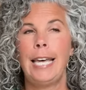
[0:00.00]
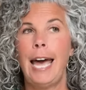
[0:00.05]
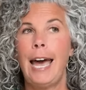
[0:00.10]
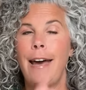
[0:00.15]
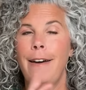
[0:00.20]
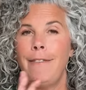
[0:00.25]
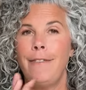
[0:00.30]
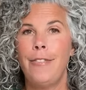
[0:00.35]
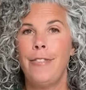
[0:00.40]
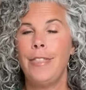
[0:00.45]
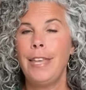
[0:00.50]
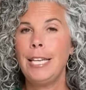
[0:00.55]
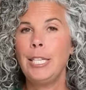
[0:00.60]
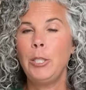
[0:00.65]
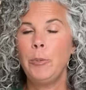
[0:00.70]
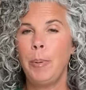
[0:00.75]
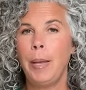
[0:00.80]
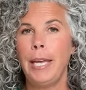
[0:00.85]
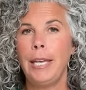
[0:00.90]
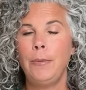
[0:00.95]
I have
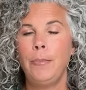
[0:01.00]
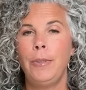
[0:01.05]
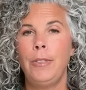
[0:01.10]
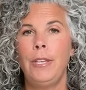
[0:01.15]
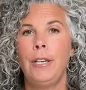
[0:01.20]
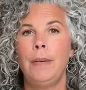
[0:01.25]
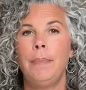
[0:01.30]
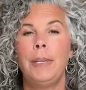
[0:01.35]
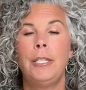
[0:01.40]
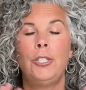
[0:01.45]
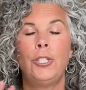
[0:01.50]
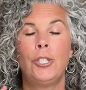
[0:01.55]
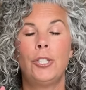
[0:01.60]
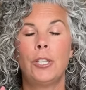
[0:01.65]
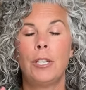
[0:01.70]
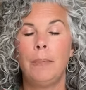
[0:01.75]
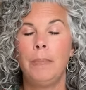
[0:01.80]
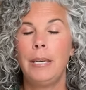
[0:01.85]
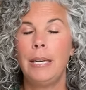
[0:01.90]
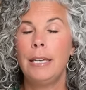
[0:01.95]
things planned with them. It's just
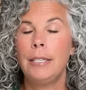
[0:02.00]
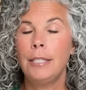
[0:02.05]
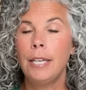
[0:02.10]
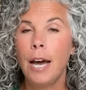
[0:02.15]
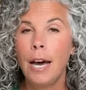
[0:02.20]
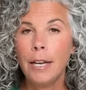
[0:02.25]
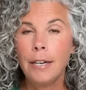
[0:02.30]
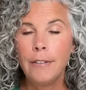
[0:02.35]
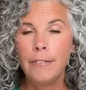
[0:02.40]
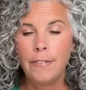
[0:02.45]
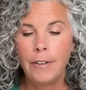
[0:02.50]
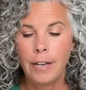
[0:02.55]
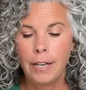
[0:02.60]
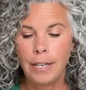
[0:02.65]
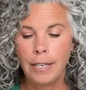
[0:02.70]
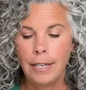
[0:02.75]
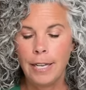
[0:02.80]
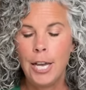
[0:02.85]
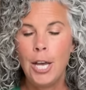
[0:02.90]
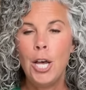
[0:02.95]
going to be a ton of
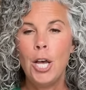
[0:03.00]
fun.